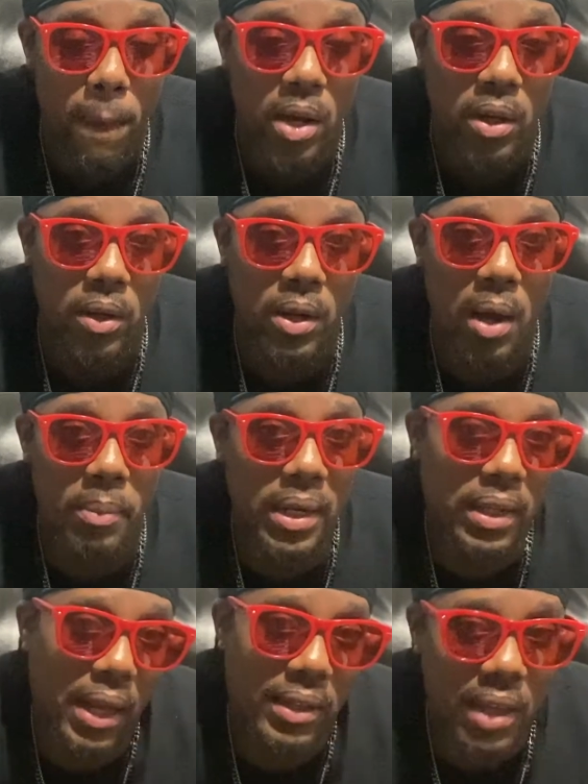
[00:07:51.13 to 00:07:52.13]
You know what I
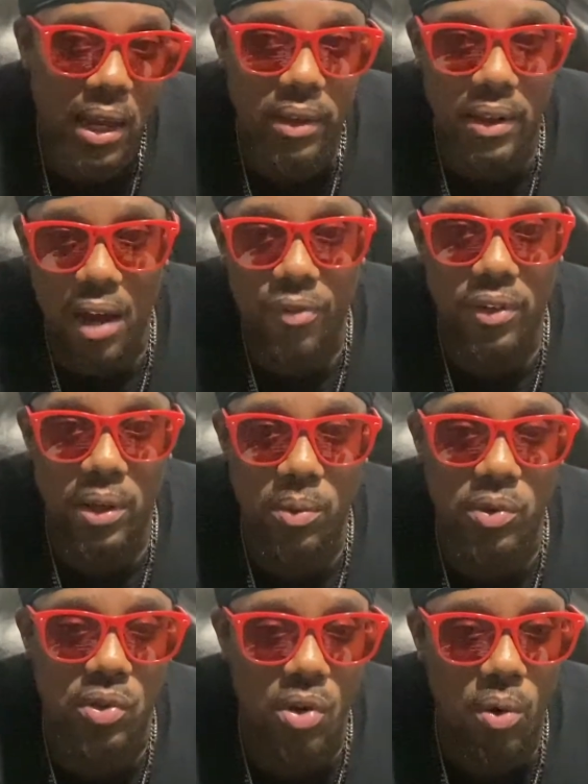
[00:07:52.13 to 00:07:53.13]
mean? Like, they definitely
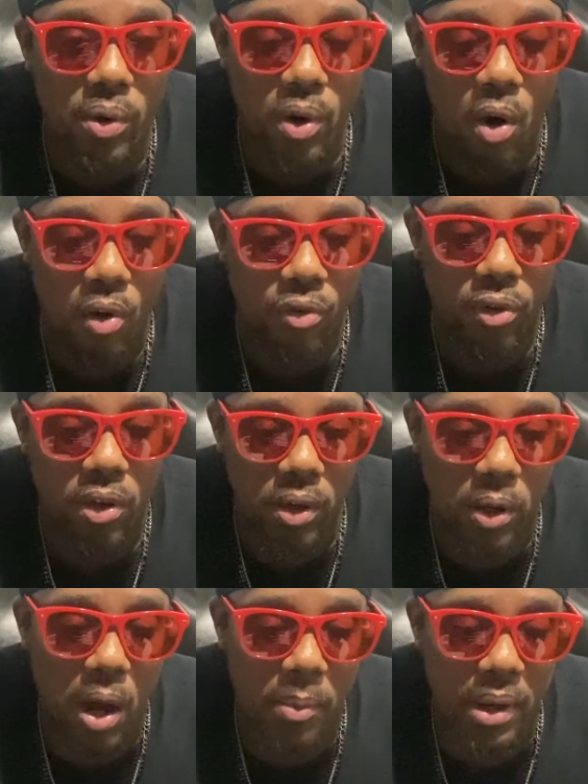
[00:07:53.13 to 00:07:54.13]
was going off.
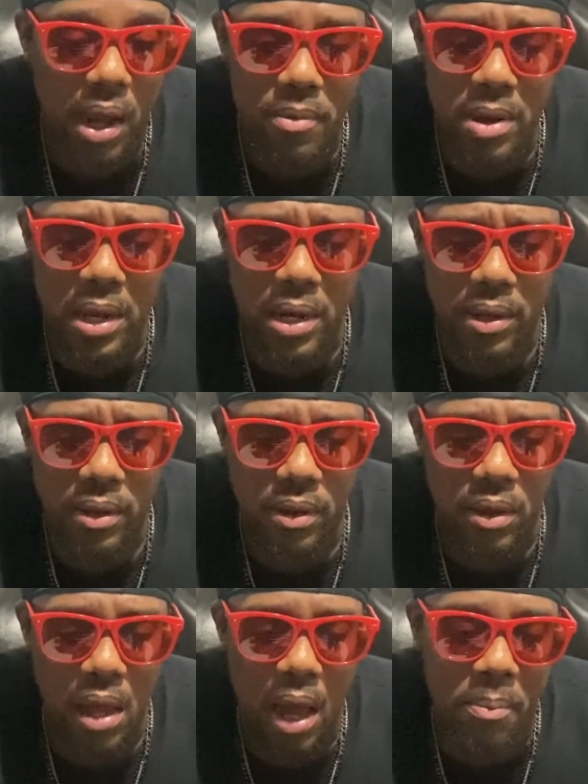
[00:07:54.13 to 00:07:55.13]
You know what I mean? And
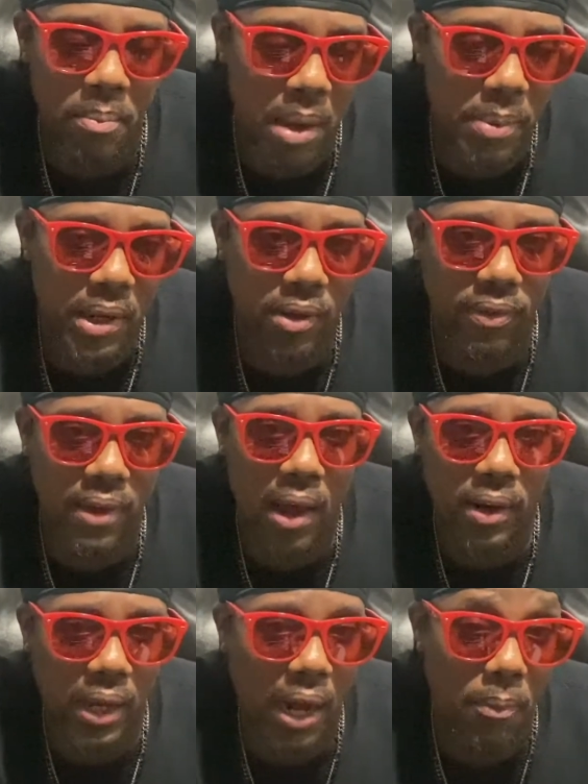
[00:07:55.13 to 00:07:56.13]
maybe it
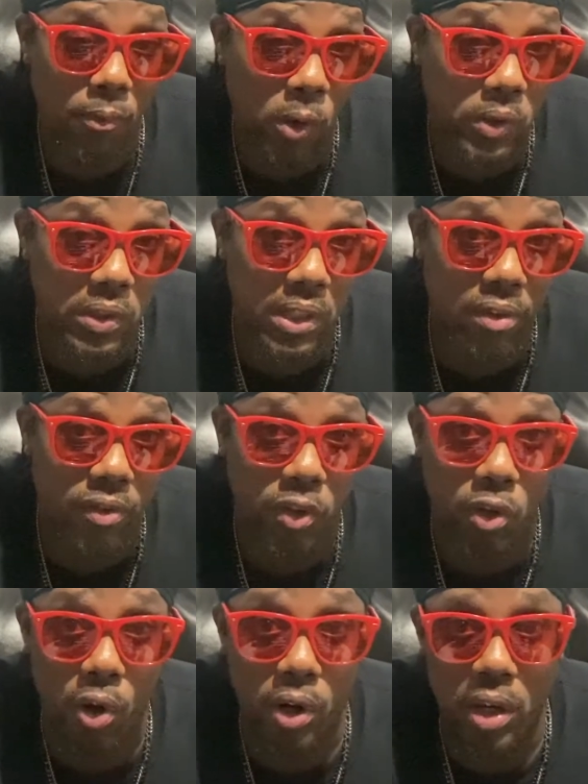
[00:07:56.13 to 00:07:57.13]
sounded like I wasn't giving
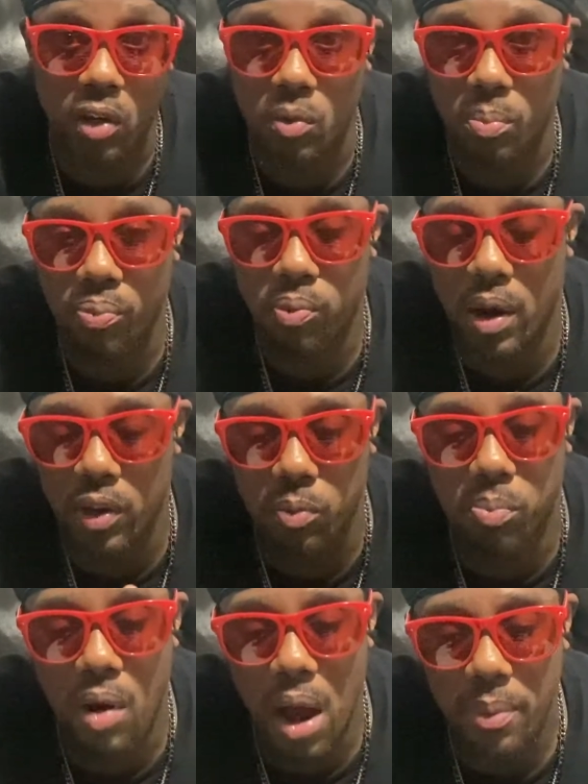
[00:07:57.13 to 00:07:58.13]
Durk his
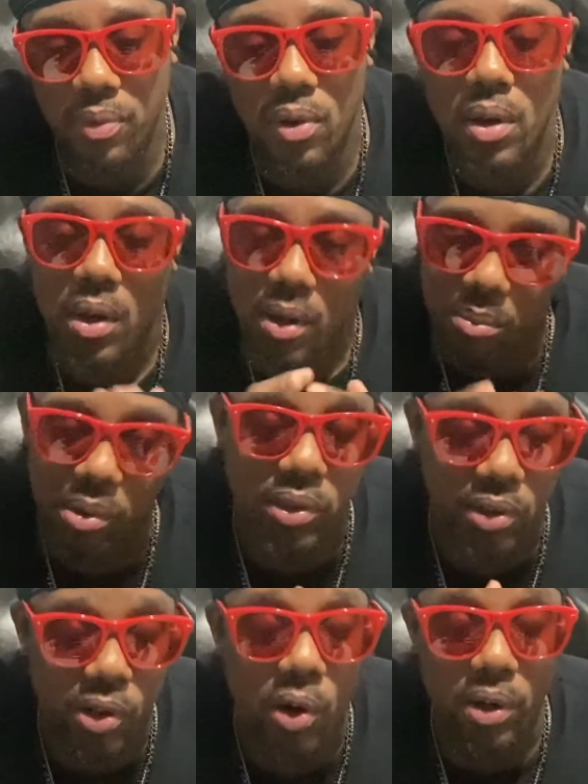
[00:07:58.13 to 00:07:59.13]
props,
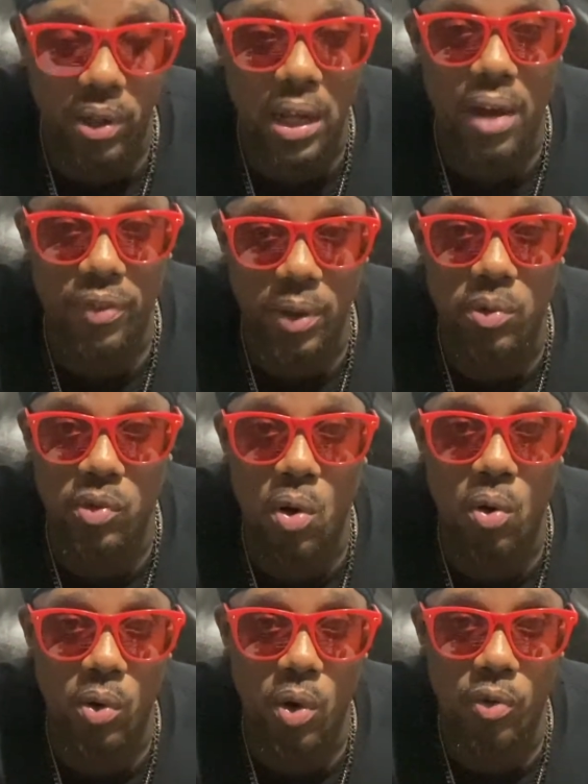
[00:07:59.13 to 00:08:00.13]
but Durk definitely was
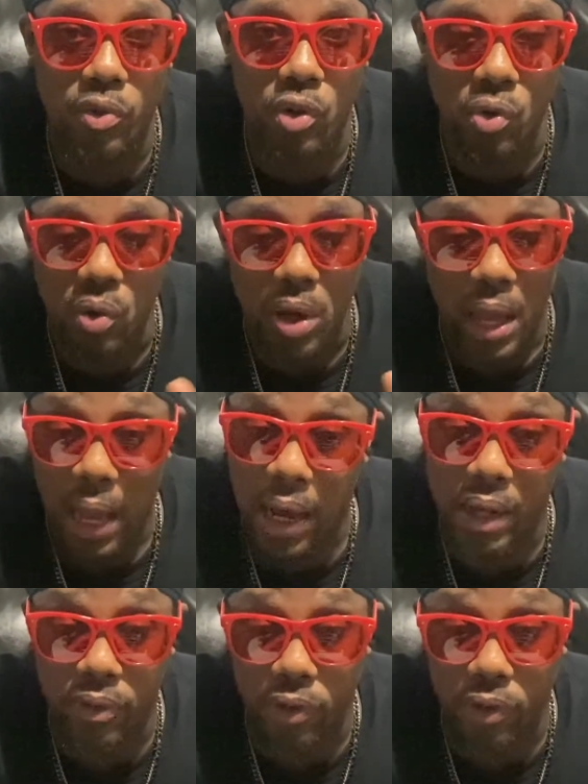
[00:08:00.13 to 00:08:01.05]
going off too. And